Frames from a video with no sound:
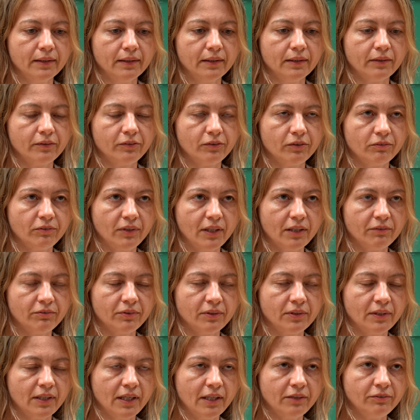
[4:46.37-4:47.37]
So we have
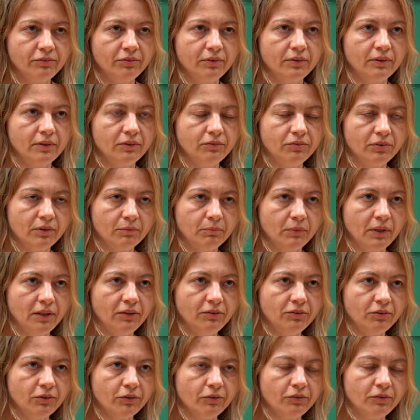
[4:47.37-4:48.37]
enough
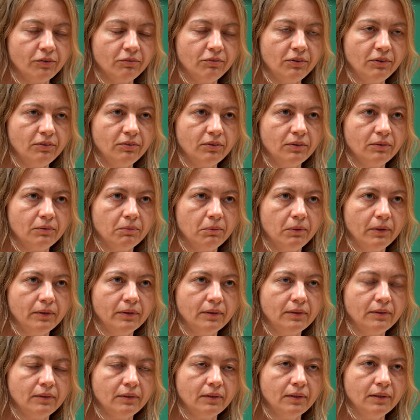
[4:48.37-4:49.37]
information of sufficient
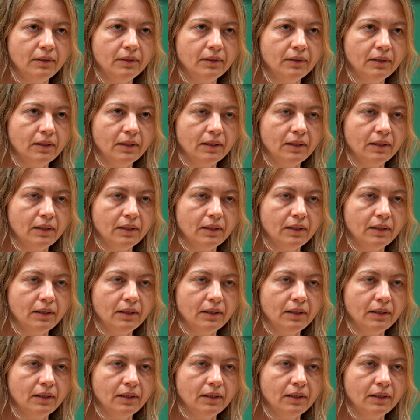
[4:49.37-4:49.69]
quality